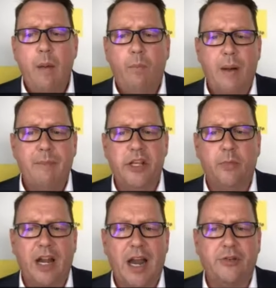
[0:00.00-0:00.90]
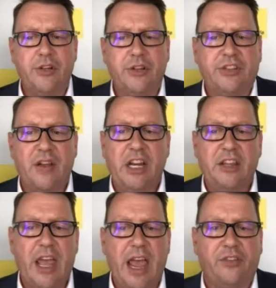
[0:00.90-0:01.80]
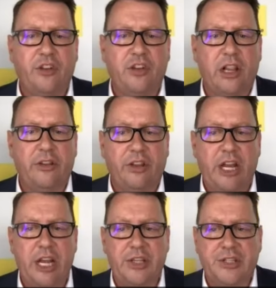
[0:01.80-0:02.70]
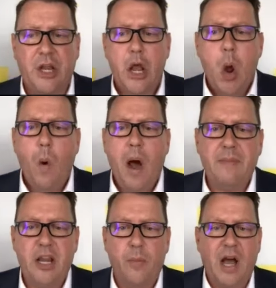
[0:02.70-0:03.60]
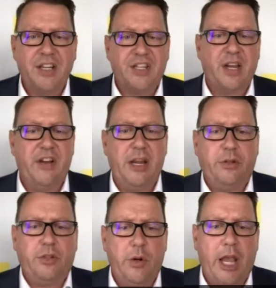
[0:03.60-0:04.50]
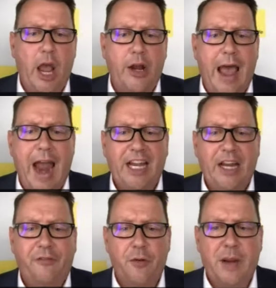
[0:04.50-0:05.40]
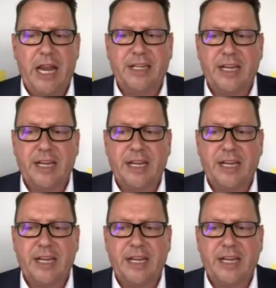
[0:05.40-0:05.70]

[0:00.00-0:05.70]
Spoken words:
At $1,170,000 it is. 1,170,000. Do we go to 80 from here,